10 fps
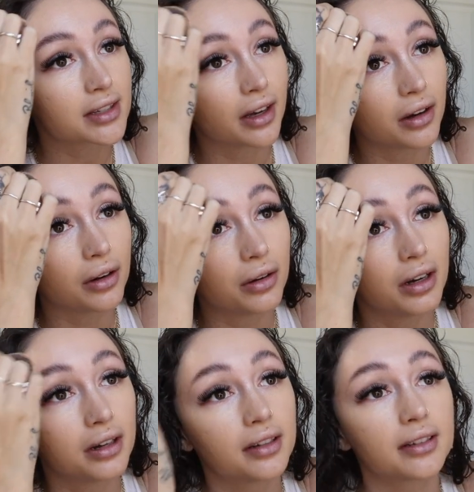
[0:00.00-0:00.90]
so
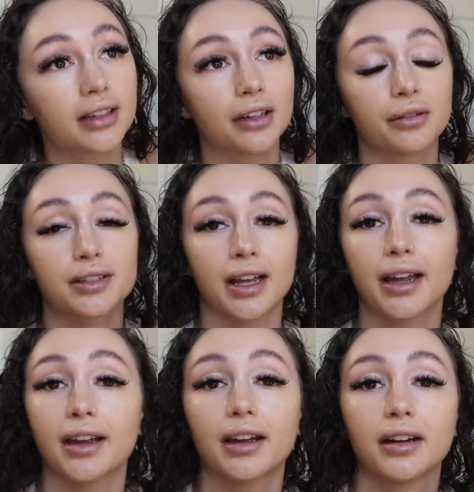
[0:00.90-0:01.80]
Leo was
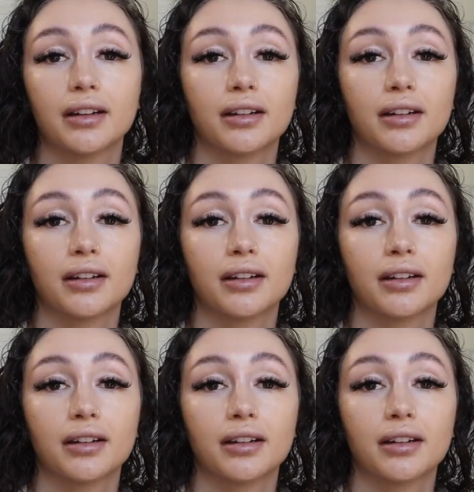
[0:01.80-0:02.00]
like,